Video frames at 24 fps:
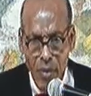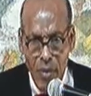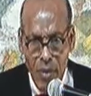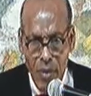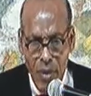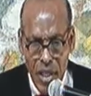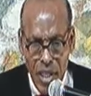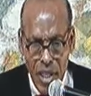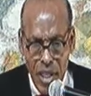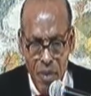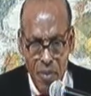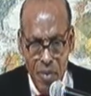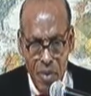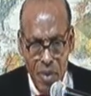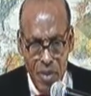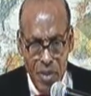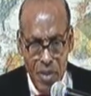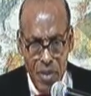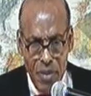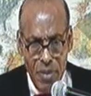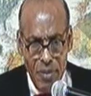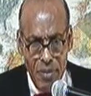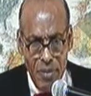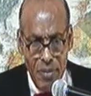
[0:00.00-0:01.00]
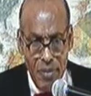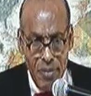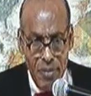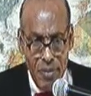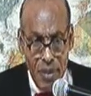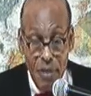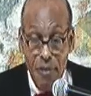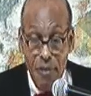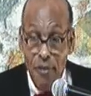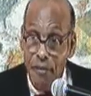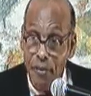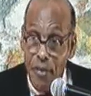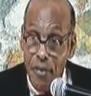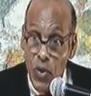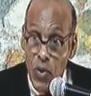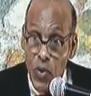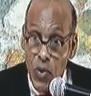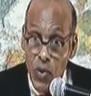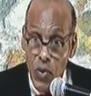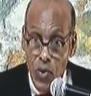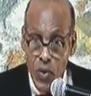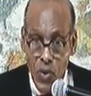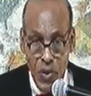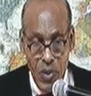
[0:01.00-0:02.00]
They keep us
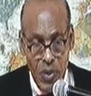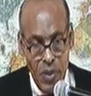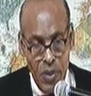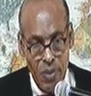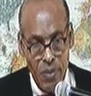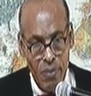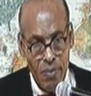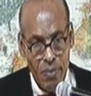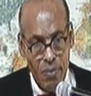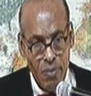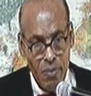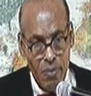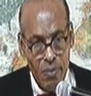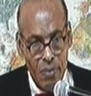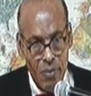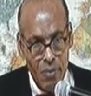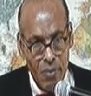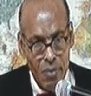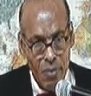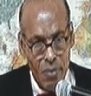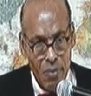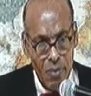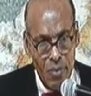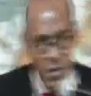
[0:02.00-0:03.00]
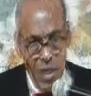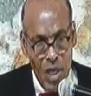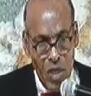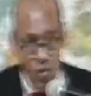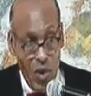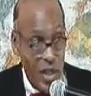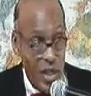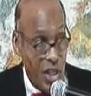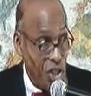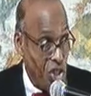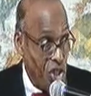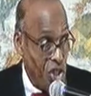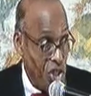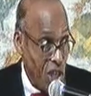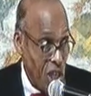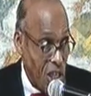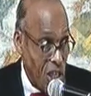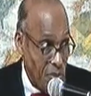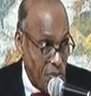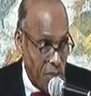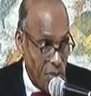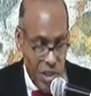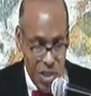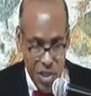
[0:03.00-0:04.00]
confused. That's why the
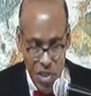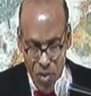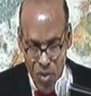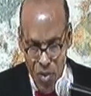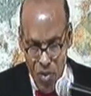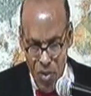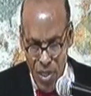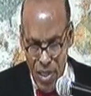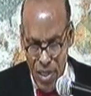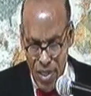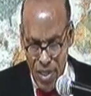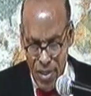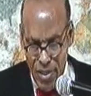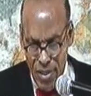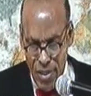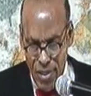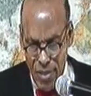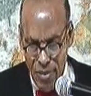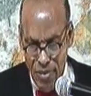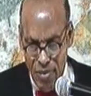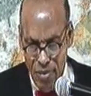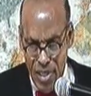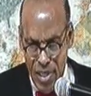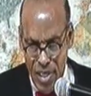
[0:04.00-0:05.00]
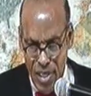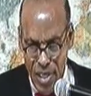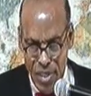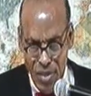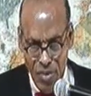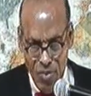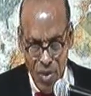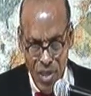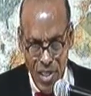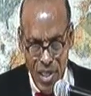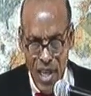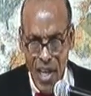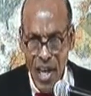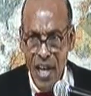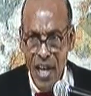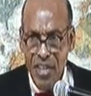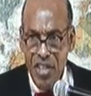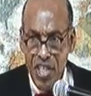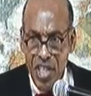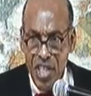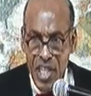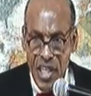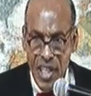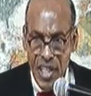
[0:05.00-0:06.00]
judgment is on us because of what they
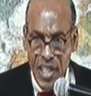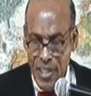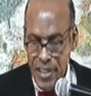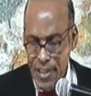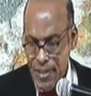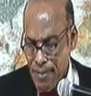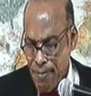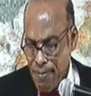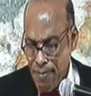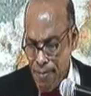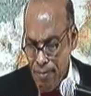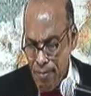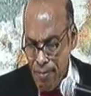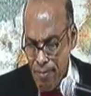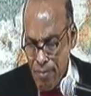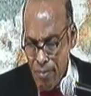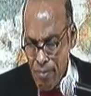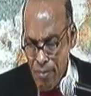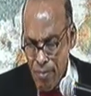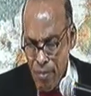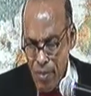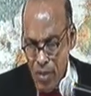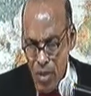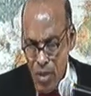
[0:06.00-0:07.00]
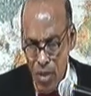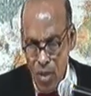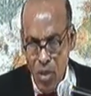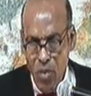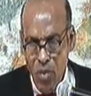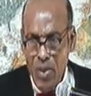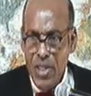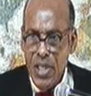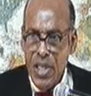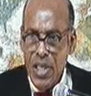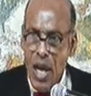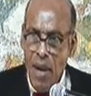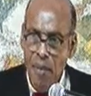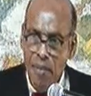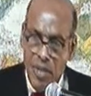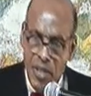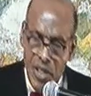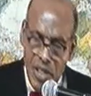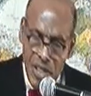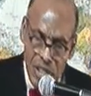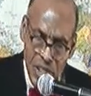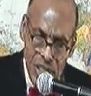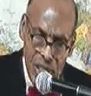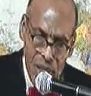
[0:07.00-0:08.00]
have done. So once they come to
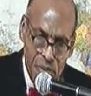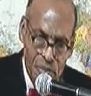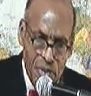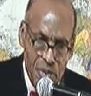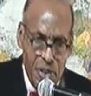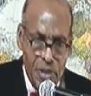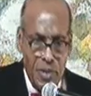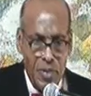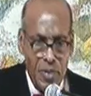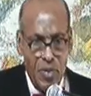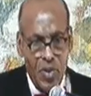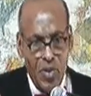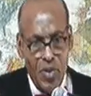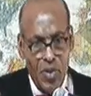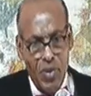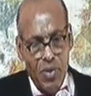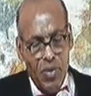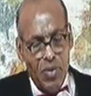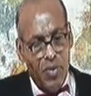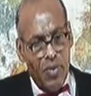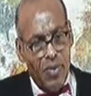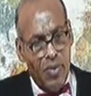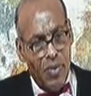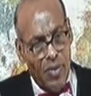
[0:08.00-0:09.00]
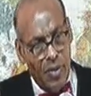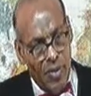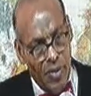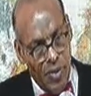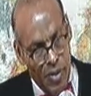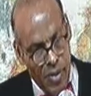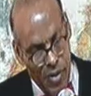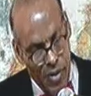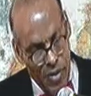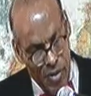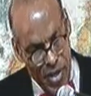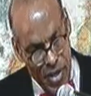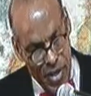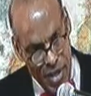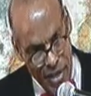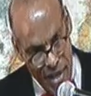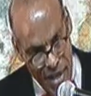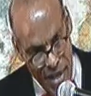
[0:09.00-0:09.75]
the temple, they get